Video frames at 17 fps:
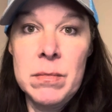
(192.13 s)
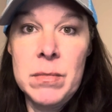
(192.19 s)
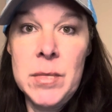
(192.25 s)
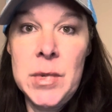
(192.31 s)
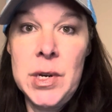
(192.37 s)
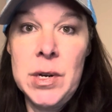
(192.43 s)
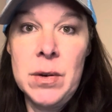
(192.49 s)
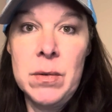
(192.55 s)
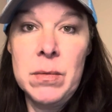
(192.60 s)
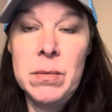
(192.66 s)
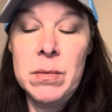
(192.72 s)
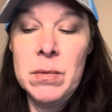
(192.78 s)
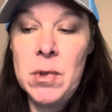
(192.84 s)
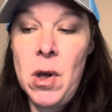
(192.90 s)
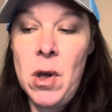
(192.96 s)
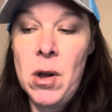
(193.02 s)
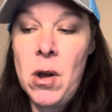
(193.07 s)
you know,
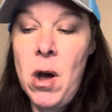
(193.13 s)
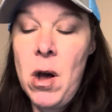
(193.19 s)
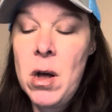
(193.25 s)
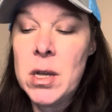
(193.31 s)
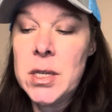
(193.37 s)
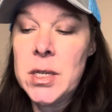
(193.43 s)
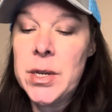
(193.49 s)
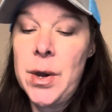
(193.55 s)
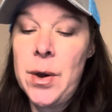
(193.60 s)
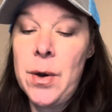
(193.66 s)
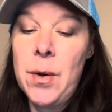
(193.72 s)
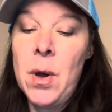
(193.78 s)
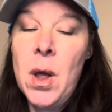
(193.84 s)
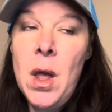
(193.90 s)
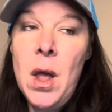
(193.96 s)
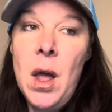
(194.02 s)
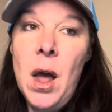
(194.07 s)
long haul. So,
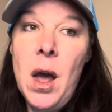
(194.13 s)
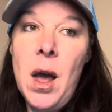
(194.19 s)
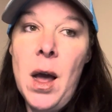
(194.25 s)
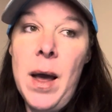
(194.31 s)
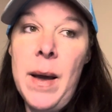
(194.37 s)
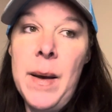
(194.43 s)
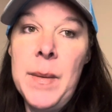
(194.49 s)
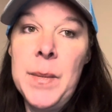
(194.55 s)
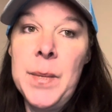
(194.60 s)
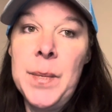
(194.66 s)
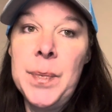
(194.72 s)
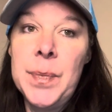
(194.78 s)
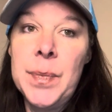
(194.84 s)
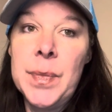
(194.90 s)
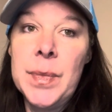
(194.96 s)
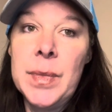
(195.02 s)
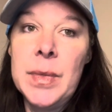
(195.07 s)
um,
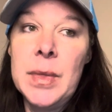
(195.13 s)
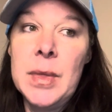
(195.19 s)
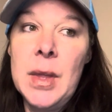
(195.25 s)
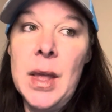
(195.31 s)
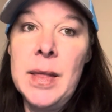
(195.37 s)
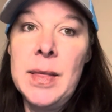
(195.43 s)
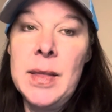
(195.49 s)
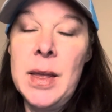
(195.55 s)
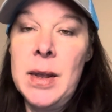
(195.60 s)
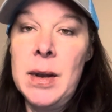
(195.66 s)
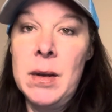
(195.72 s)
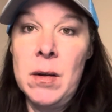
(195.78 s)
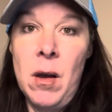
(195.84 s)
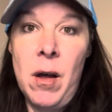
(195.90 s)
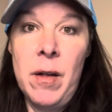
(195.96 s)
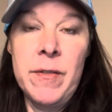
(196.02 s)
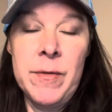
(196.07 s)
and then
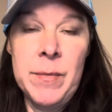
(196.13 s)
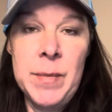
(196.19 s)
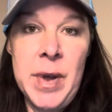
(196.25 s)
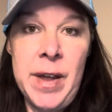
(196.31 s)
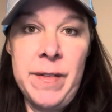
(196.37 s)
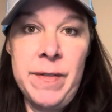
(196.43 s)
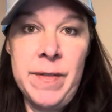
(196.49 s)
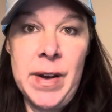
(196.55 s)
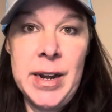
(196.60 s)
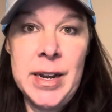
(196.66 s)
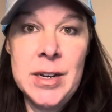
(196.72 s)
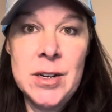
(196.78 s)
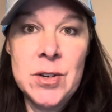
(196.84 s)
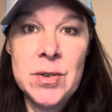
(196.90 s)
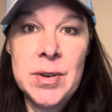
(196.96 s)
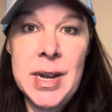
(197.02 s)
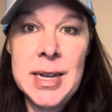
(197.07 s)
all of my
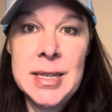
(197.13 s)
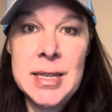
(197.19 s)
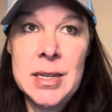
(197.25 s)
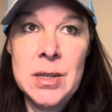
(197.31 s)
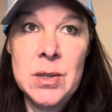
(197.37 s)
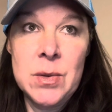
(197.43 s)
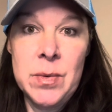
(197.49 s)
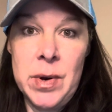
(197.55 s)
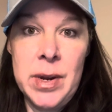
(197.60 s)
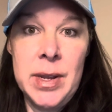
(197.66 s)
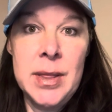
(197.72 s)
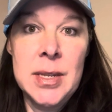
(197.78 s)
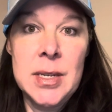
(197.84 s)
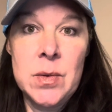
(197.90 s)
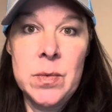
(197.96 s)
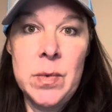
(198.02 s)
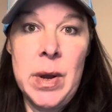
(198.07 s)
financial assets were in
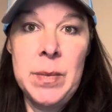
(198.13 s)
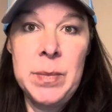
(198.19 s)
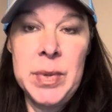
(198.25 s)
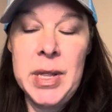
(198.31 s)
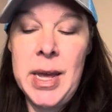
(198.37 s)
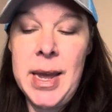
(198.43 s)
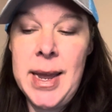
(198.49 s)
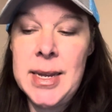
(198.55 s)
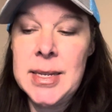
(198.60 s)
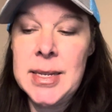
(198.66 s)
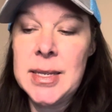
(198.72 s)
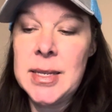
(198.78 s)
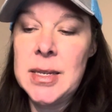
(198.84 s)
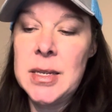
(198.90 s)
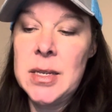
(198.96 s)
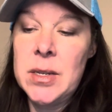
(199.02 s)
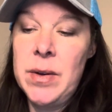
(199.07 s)
this one place.
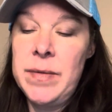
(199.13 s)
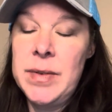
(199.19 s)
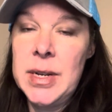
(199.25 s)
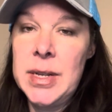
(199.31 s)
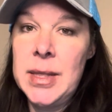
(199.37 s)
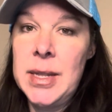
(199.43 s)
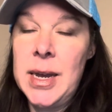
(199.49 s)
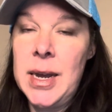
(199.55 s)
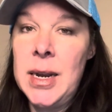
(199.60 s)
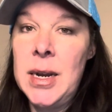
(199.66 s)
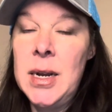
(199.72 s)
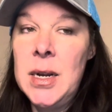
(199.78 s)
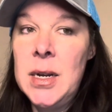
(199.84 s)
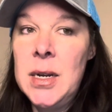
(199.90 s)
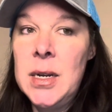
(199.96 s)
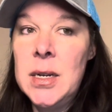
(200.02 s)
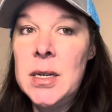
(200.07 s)
So I've done that
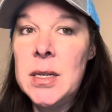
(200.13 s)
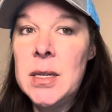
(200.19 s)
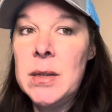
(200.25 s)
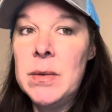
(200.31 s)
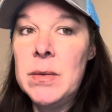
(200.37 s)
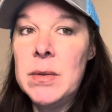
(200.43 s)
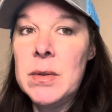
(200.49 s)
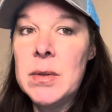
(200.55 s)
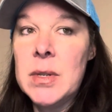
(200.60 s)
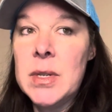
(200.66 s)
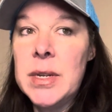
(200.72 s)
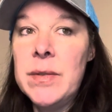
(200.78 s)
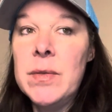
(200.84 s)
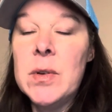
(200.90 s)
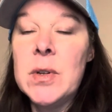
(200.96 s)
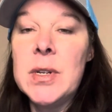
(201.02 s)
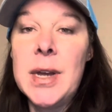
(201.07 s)

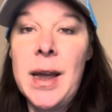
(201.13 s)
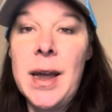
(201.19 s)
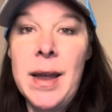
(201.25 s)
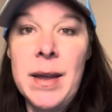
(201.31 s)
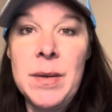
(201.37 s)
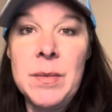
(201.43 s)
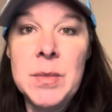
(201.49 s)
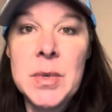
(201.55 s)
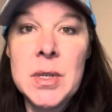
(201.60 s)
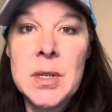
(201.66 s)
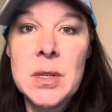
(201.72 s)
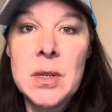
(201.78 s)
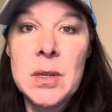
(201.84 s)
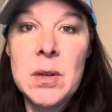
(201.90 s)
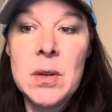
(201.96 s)
several times